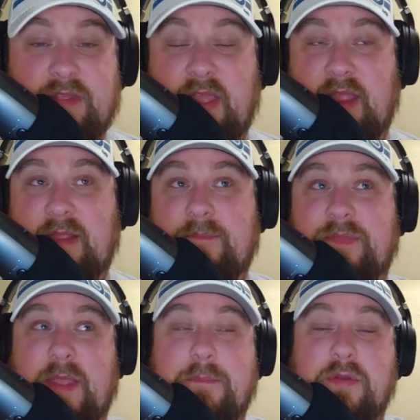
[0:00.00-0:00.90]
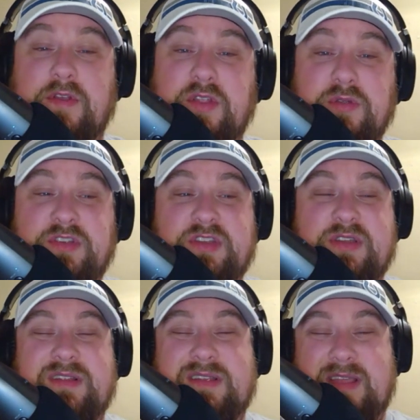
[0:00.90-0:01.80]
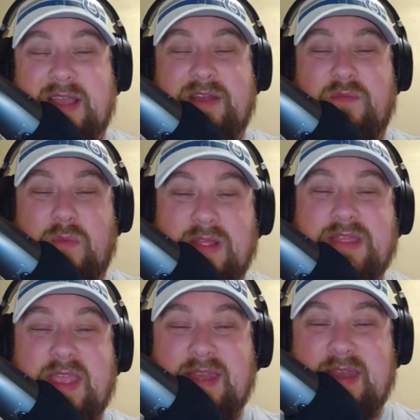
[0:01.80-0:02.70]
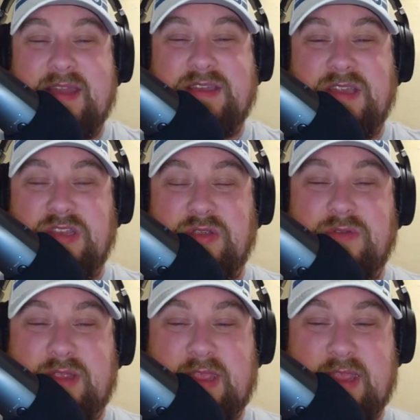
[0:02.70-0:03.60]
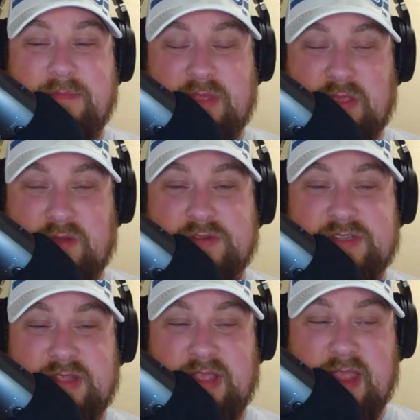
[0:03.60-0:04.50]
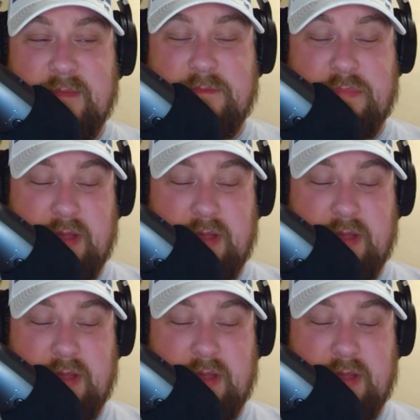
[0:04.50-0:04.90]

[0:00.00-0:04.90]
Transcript: They they produced kind of what they needed to do to keep the Colts in the game.